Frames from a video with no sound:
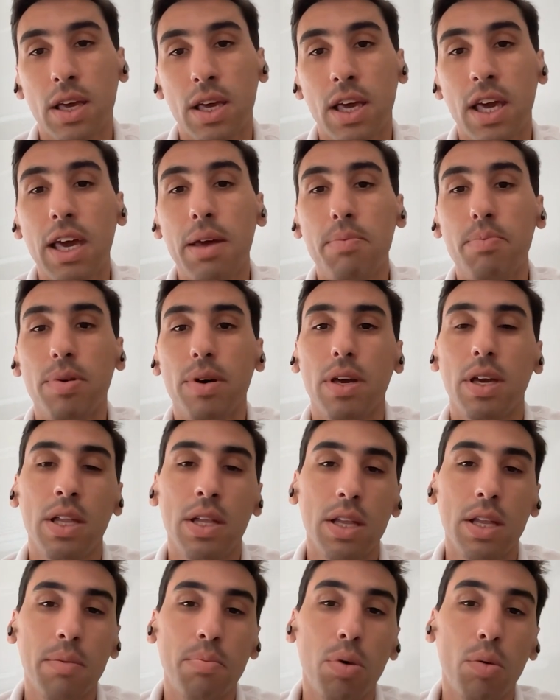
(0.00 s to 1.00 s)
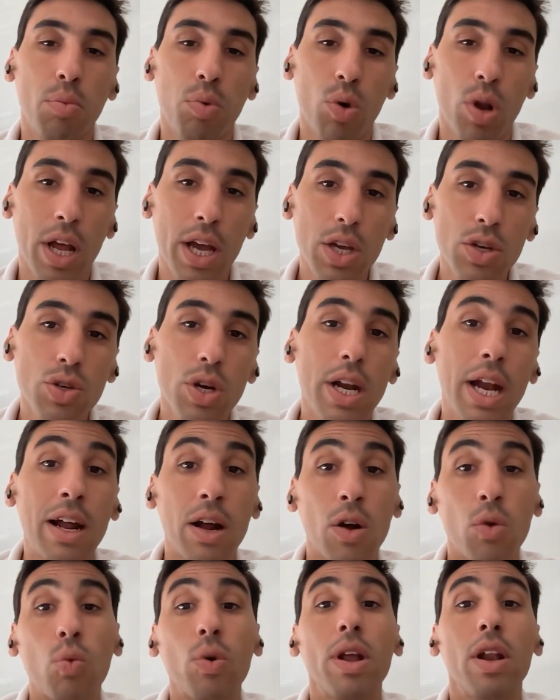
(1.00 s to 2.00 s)
keep in the population
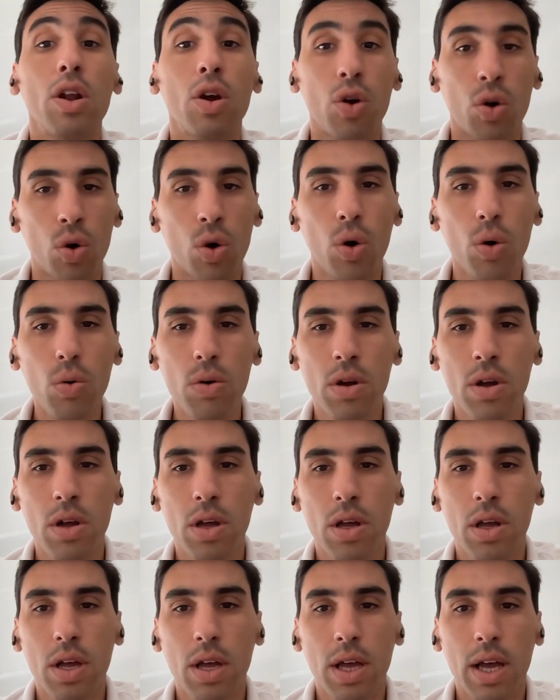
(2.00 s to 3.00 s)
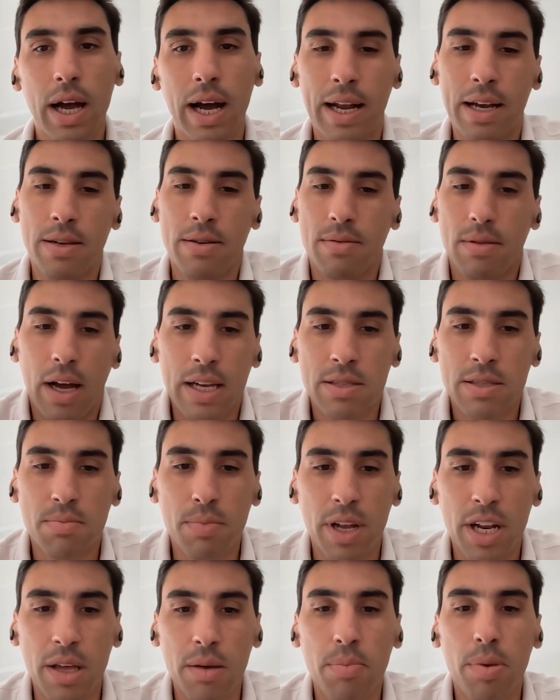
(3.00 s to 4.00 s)
and will grow and as
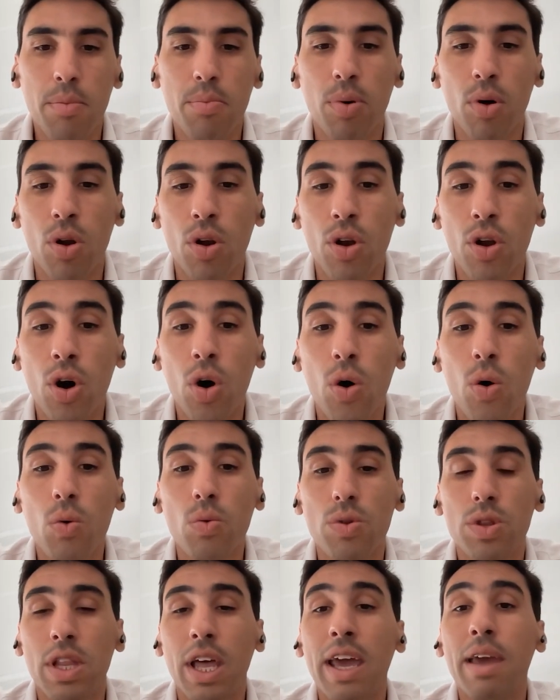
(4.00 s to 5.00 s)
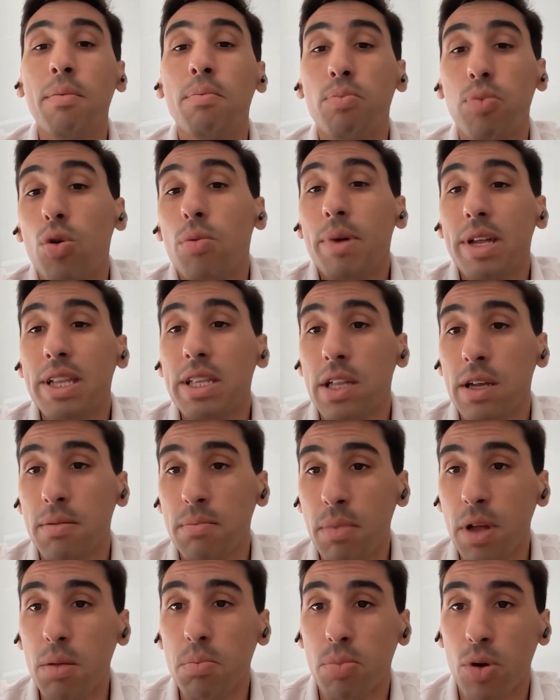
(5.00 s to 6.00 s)
many people know, the improvement
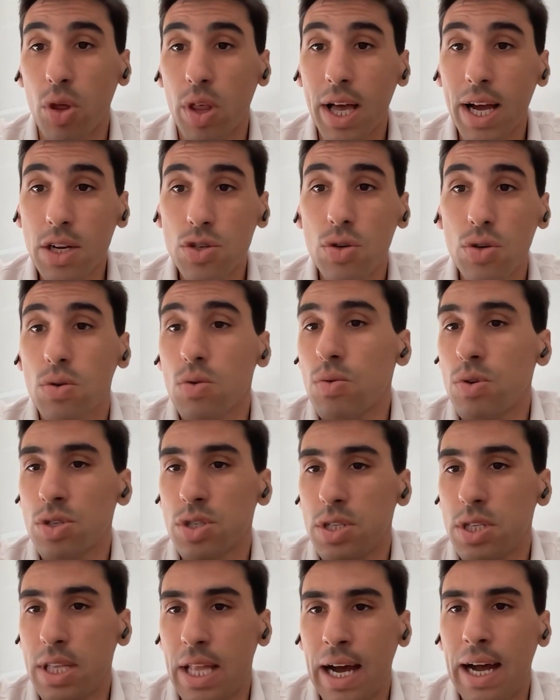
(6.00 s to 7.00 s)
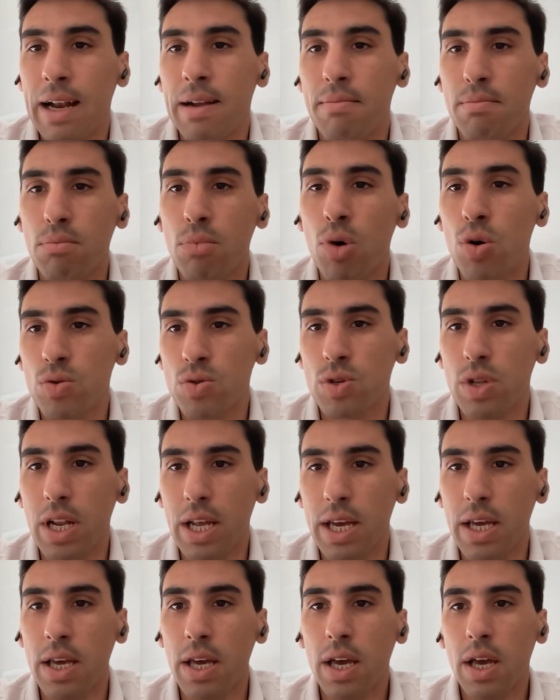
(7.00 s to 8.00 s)
in milk production was done
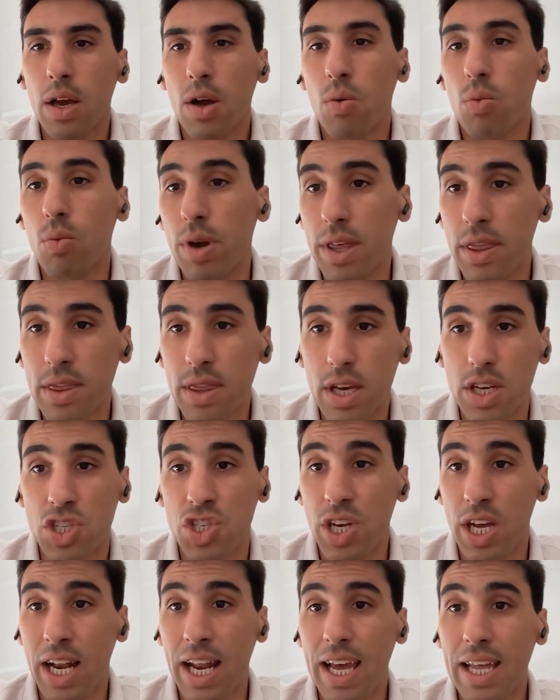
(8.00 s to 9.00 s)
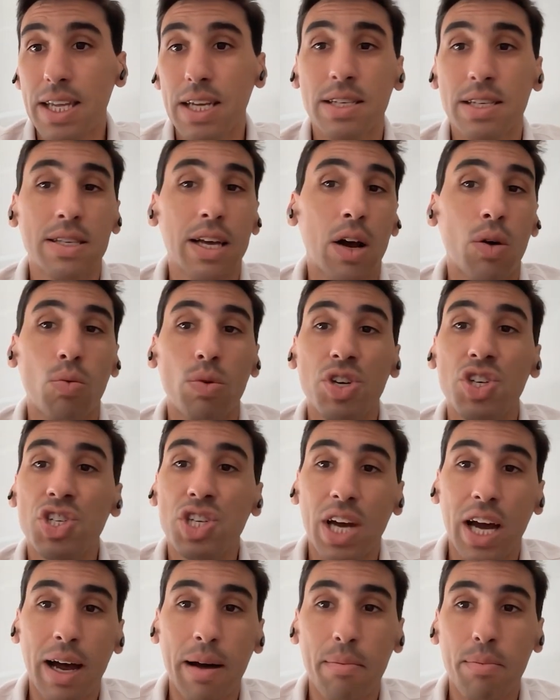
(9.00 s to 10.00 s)
mostly with genetics and with
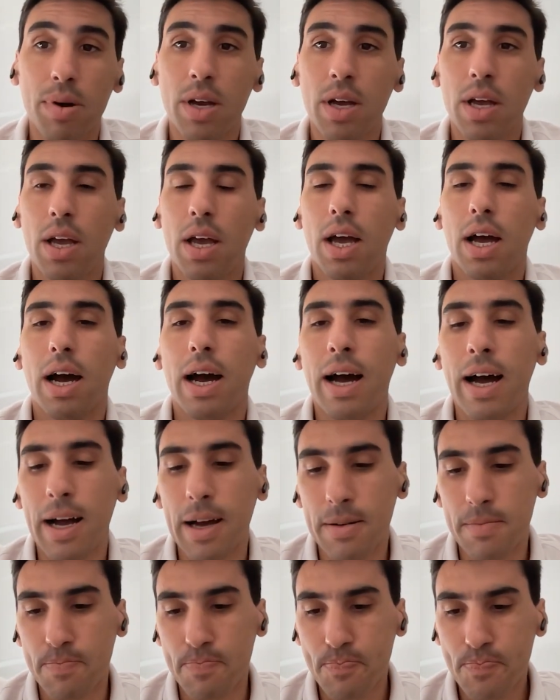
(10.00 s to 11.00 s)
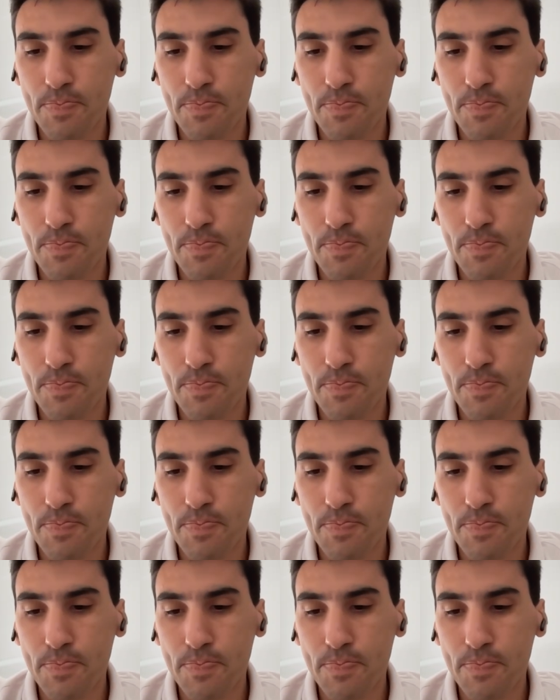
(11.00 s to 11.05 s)
SHAMP uh,